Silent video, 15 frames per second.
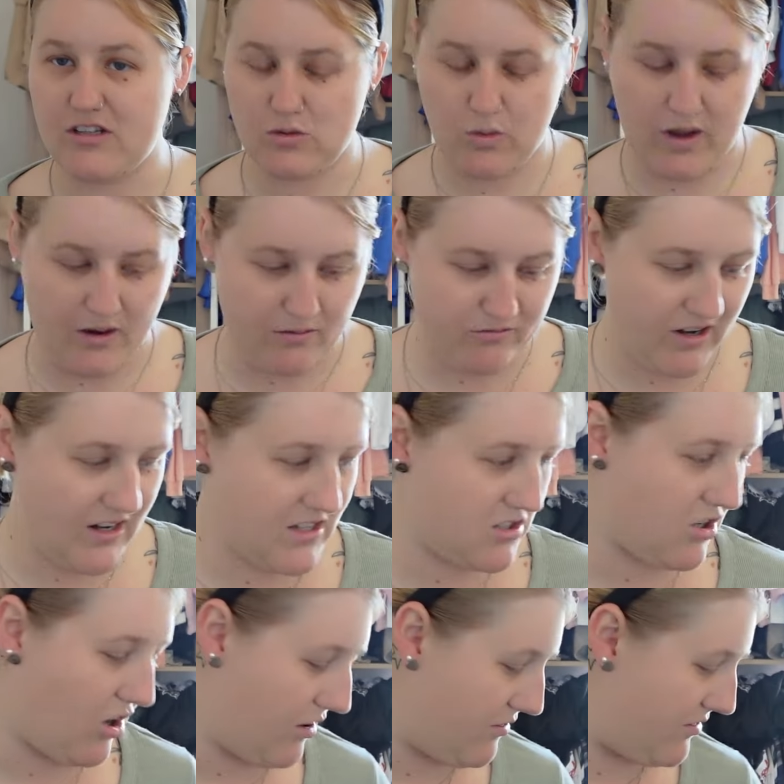as well, really
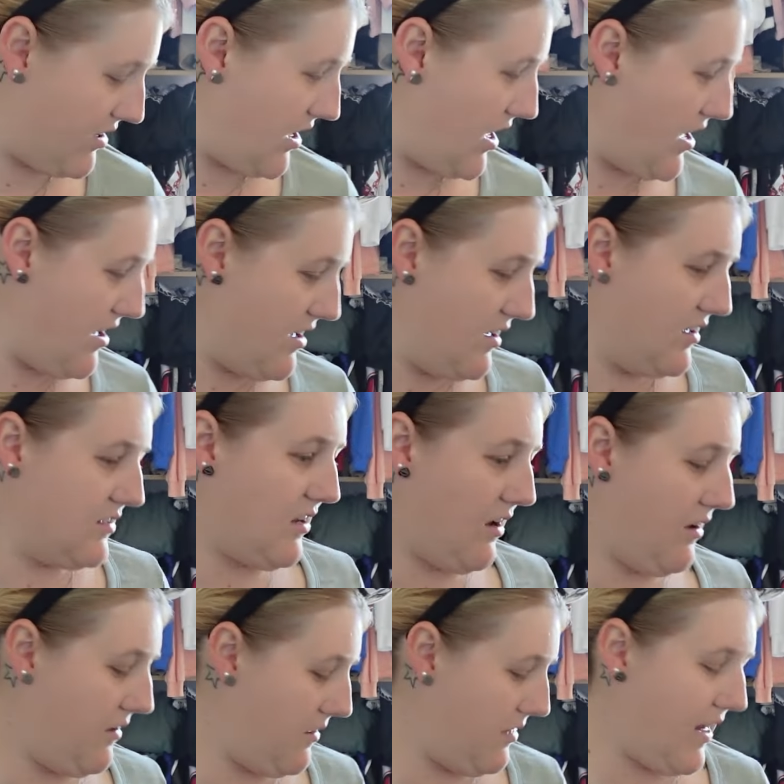soft.
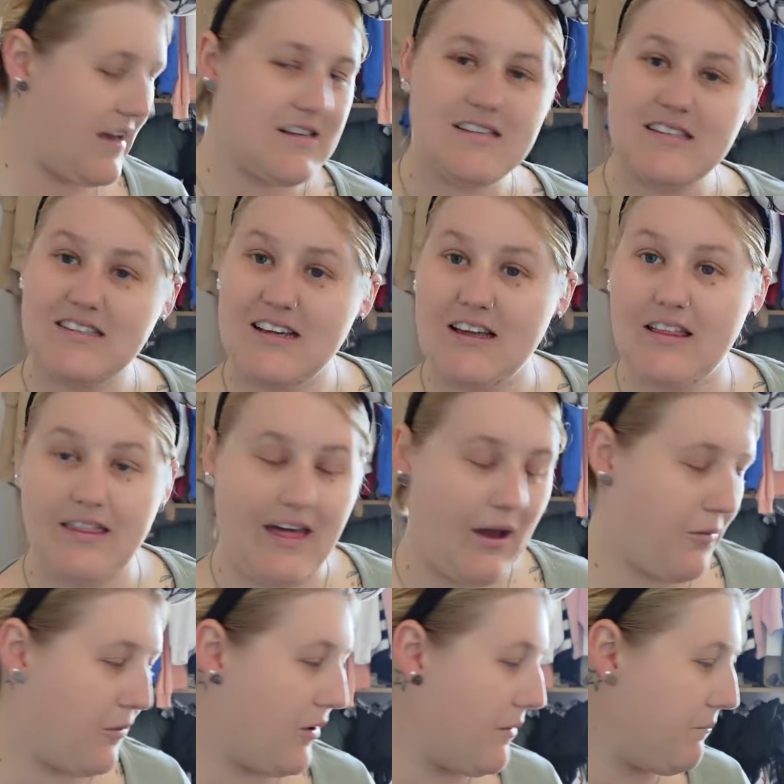So that's
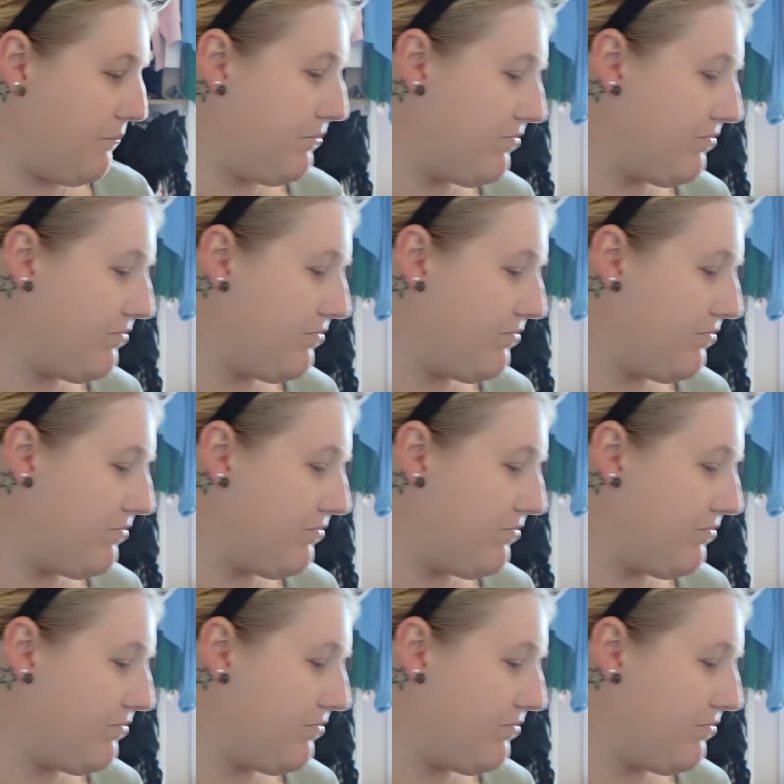that one.